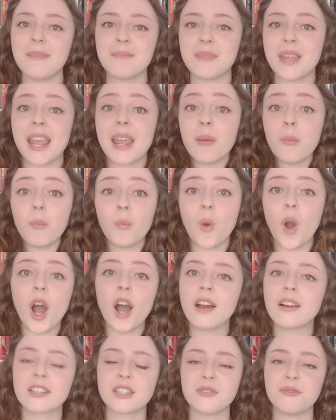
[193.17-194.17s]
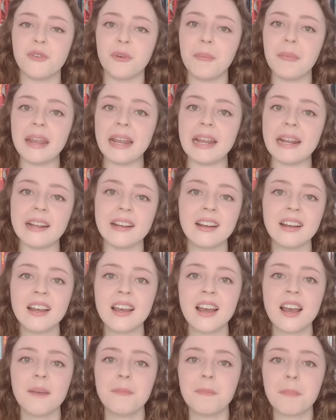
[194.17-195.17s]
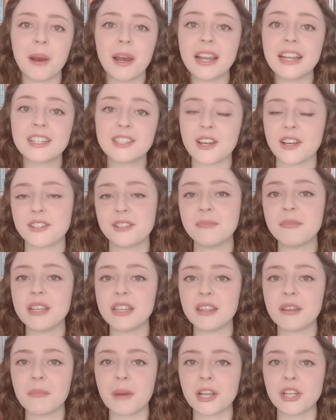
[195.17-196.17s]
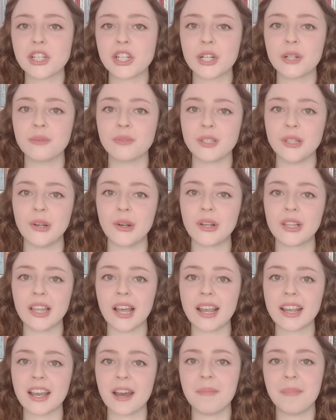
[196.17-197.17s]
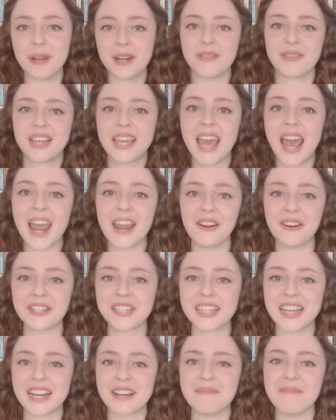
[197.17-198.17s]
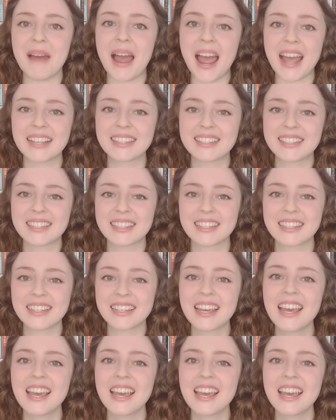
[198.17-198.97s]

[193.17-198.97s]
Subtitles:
it works for me. But it does mean that my shelves look like a bit of a chaotic mess.